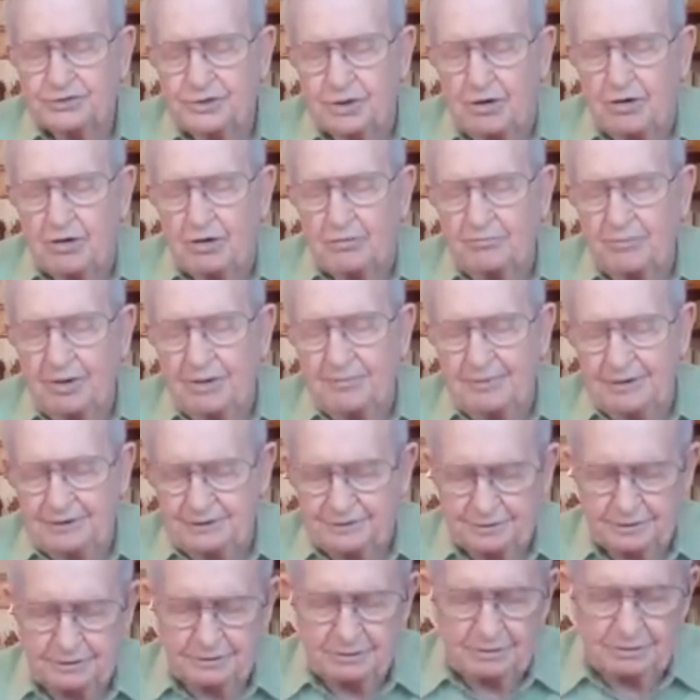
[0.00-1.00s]
heart may be
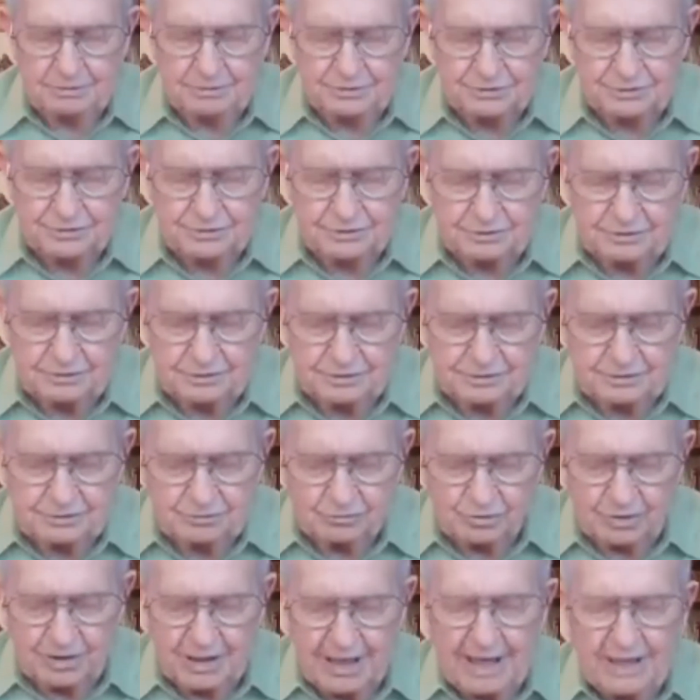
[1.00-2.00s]
touched.
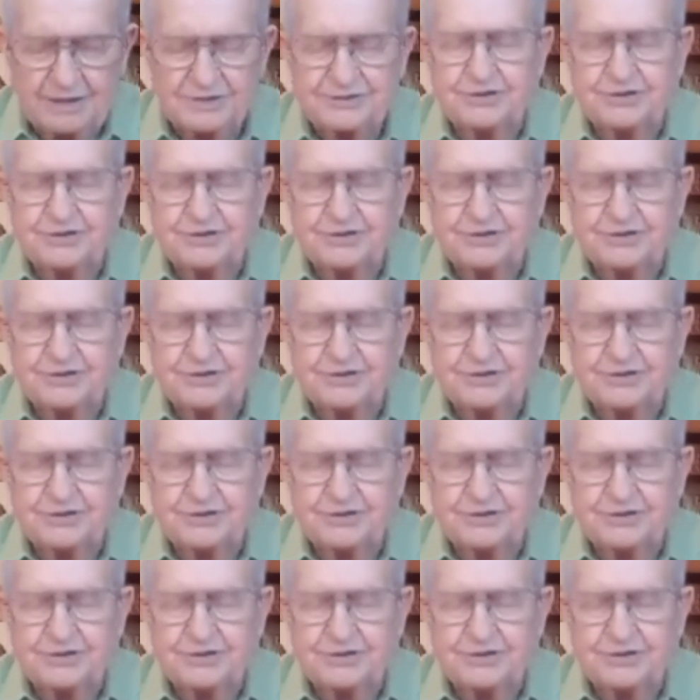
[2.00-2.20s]
We ask